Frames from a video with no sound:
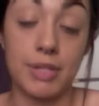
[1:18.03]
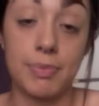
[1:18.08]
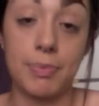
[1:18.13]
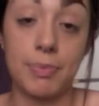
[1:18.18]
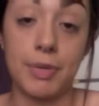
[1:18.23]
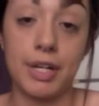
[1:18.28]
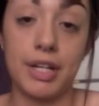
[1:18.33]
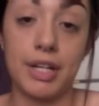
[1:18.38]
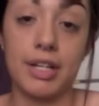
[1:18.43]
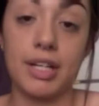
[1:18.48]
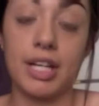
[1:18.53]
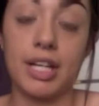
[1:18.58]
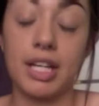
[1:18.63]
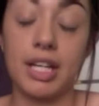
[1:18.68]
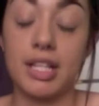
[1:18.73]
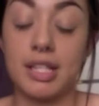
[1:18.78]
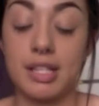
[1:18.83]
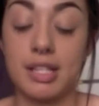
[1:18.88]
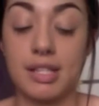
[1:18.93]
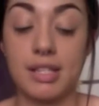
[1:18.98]
but
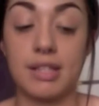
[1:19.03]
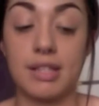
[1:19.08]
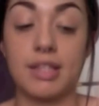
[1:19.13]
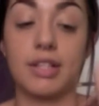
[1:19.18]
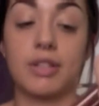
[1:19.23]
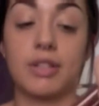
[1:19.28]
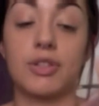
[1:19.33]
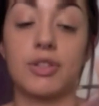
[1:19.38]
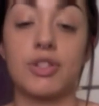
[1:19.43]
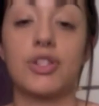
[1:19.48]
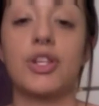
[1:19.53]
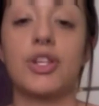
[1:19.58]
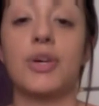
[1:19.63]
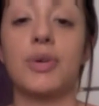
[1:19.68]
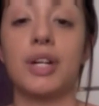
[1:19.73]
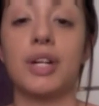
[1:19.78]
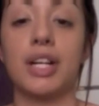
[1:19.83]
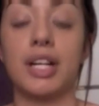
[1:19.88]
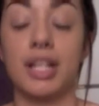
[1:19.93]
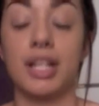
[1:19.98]
they're so
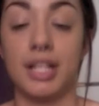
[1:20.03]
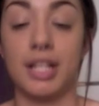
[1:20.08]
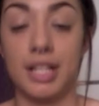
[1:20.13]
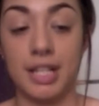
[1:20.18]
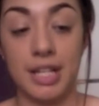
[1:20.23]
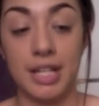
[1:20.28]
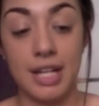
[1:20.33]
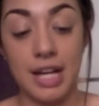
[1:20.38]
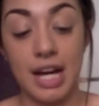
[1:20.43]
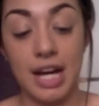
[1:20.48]
good.